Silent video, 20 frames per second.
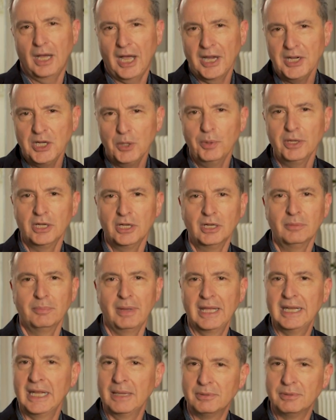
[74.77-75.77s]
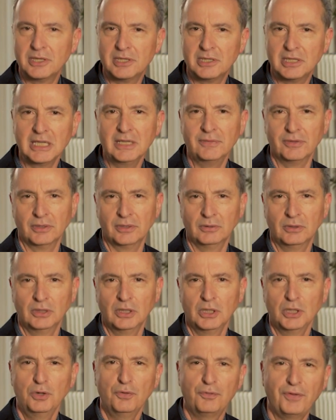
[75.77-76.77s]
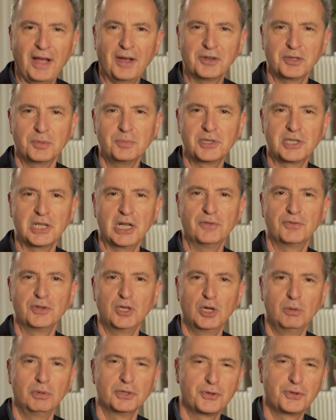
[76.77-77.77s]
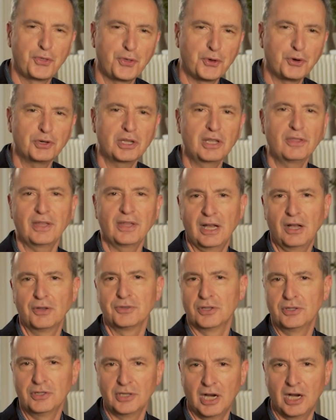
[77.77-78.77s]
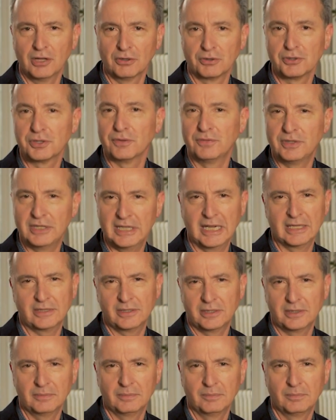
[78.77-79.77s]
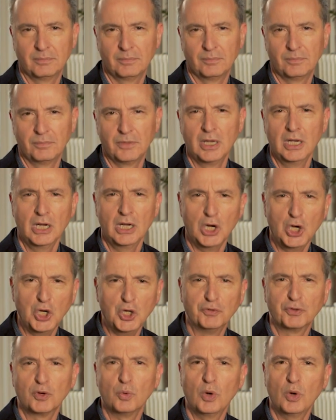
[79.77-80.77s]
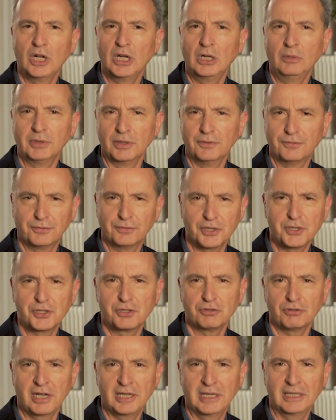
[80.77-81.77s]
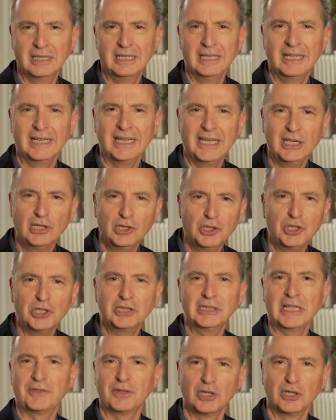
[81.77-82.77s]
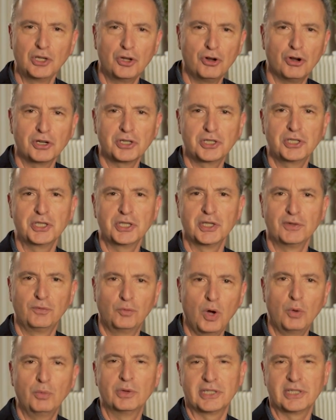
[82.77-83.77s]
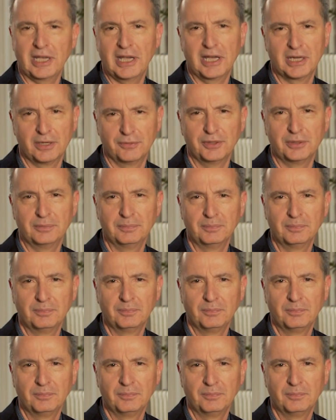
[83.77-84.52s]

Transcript: I know a young man named Stephen who found himself in almost $30,000 of debt. Overwhelmed and frustrated, he looked at the largeness of what was ahead of him.